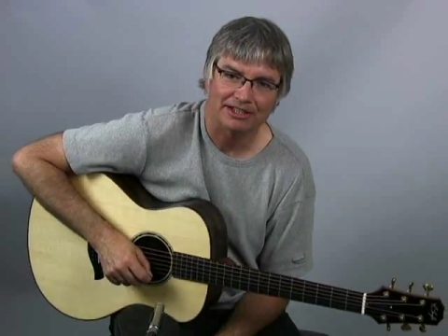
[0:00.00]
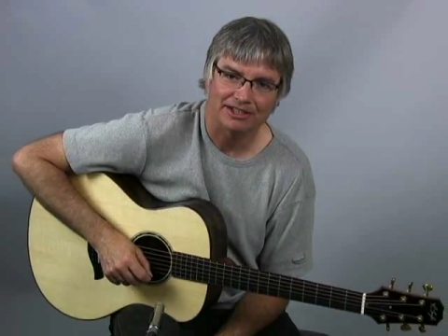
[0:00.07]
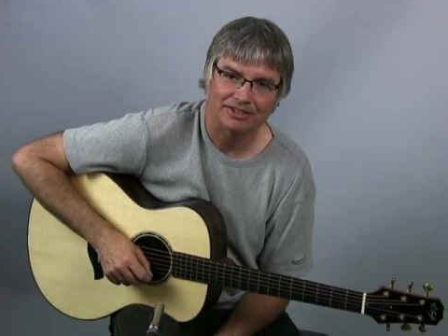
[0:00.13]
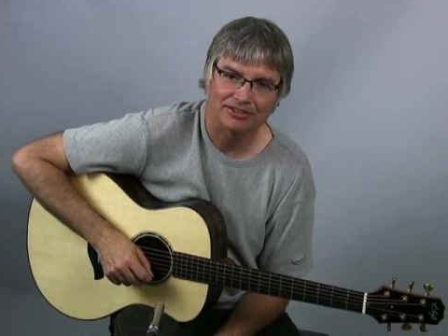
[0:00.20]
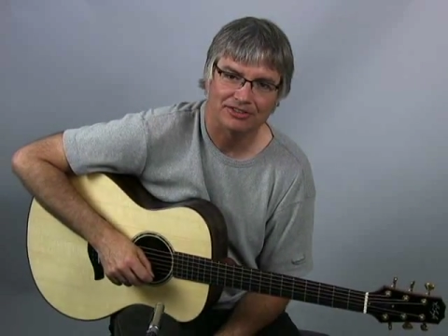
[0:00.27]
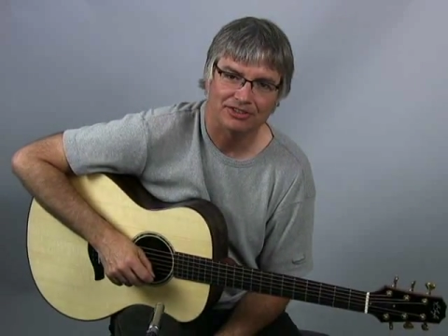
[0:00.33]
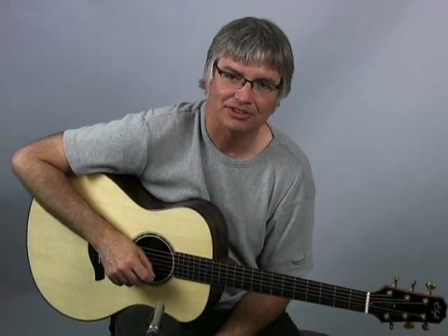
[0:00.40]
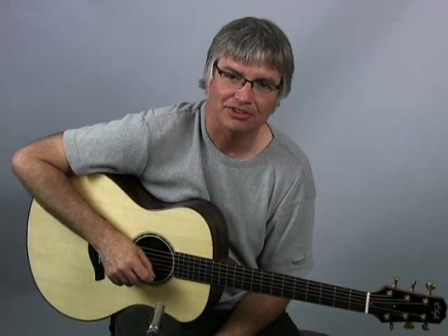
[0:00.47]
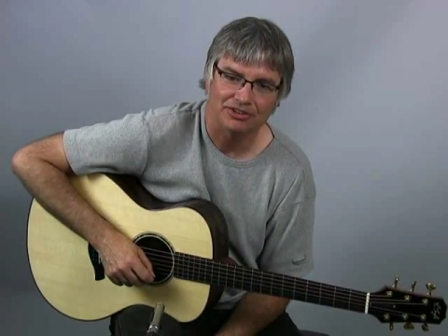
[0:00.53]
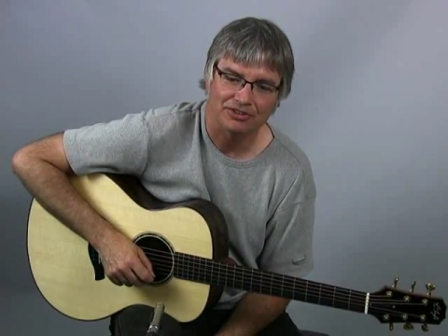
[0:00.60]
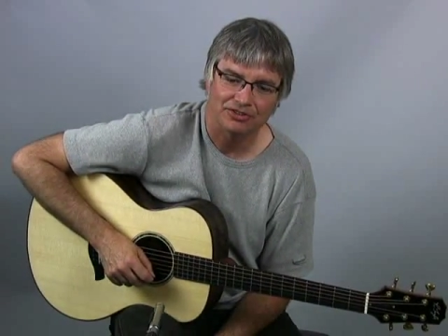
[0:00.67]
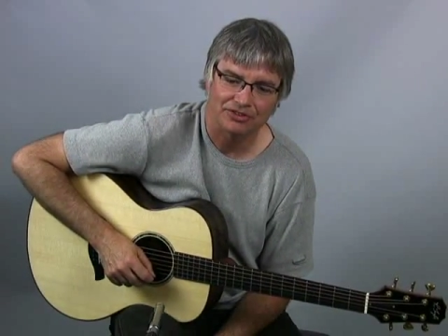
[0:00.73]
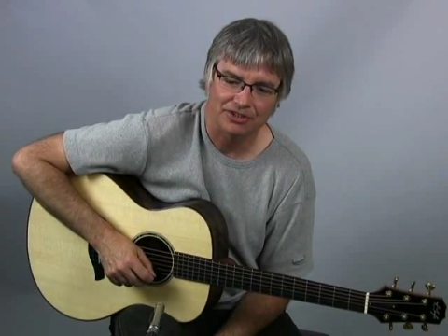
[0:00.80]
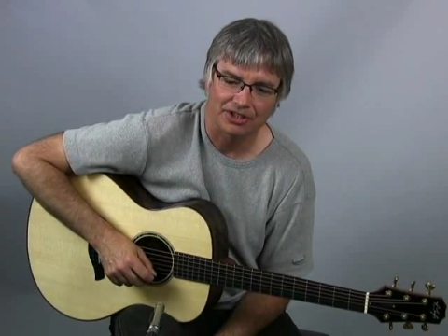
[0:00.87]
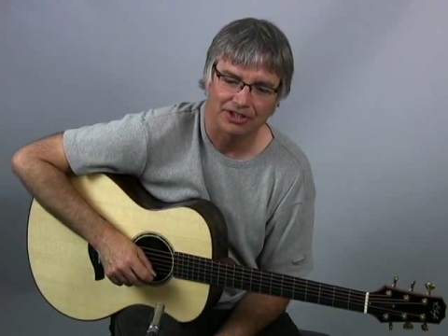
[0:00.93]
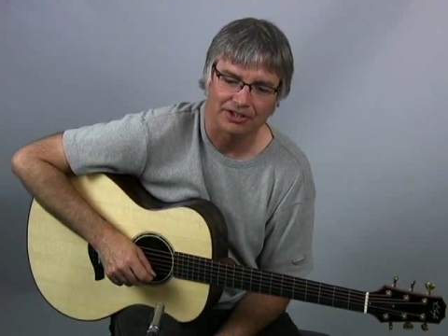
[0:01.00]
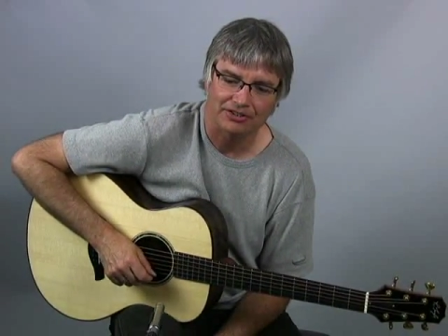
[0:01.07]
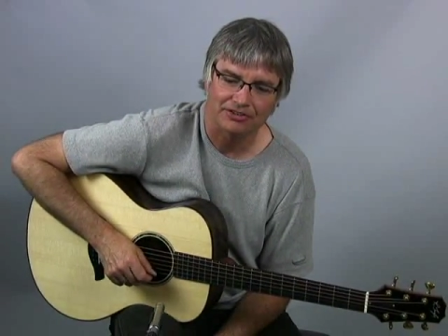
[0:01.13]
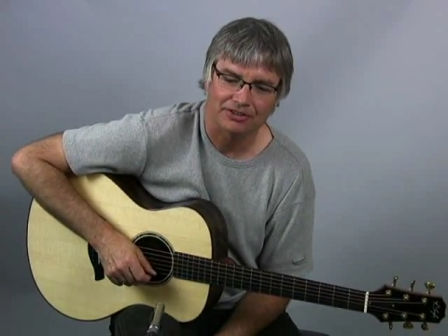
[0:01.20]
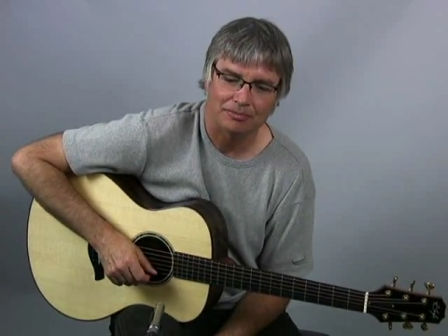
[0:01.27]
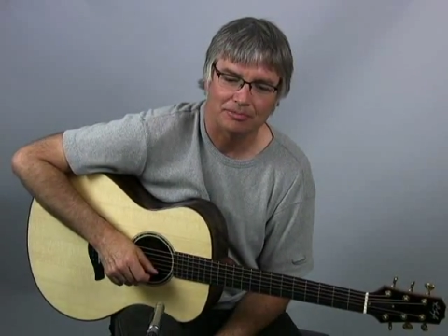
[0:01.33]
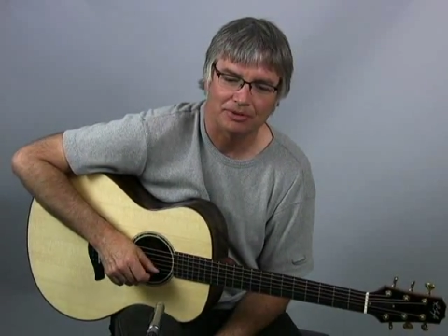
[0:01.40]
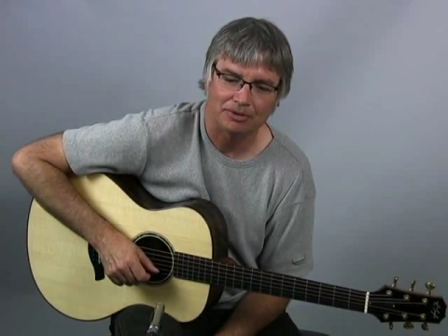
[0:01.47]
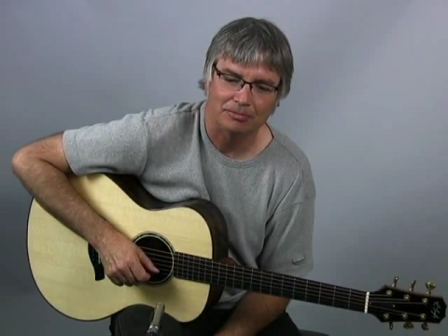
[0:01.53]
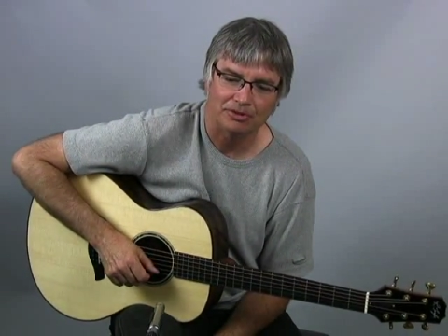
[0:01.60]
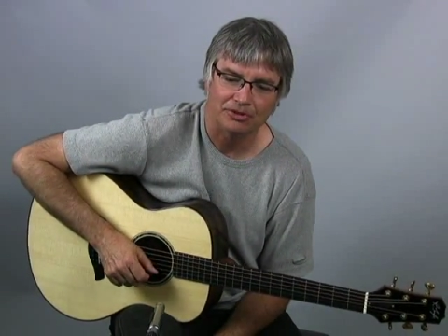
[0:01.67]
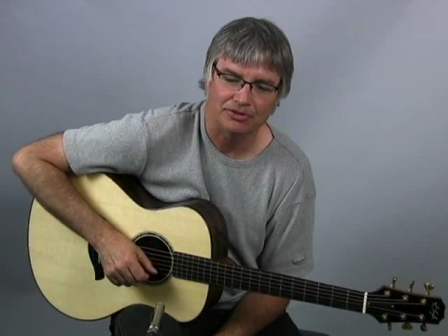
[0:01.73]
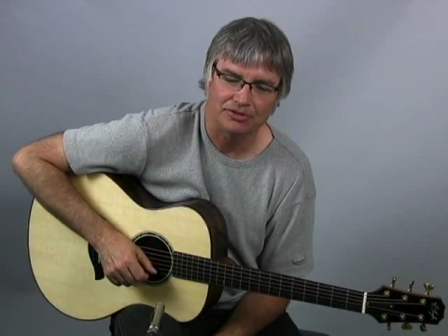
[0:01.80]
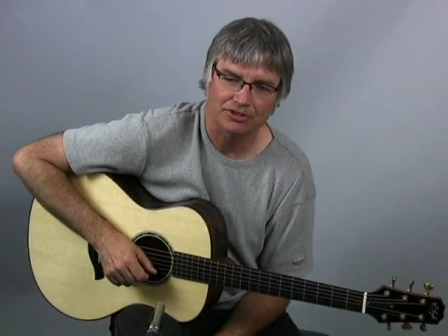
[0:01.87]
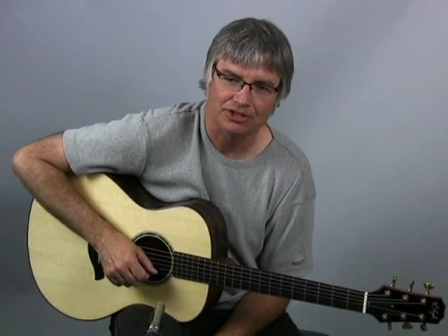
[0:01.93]
licks to use on a simple
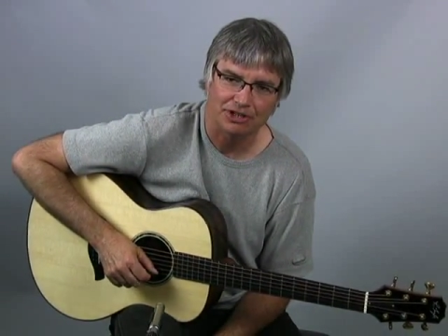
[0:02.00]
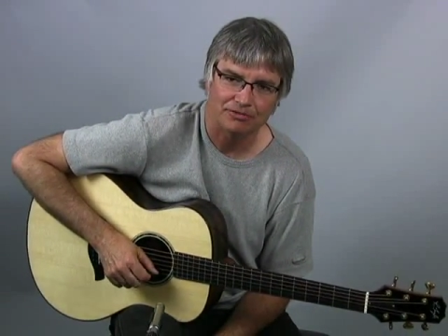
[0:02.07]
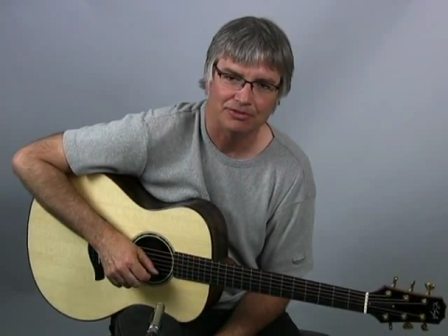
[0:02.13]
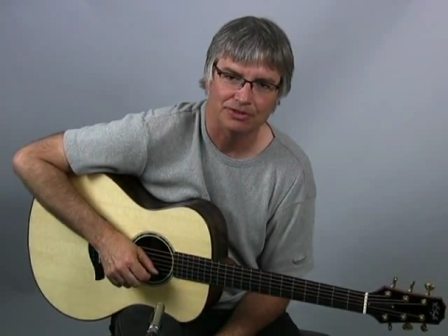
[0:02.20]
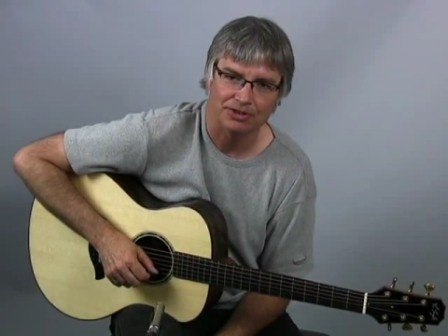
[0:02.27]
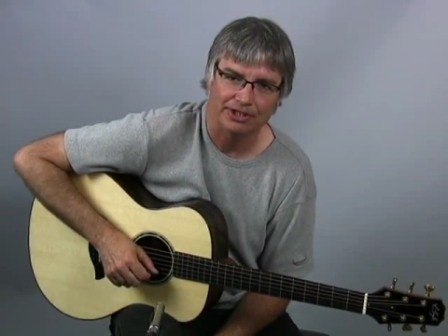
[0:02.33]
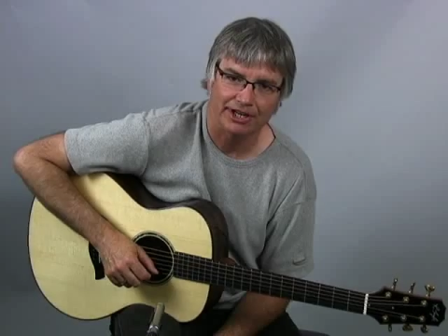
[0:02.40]
blues shuffle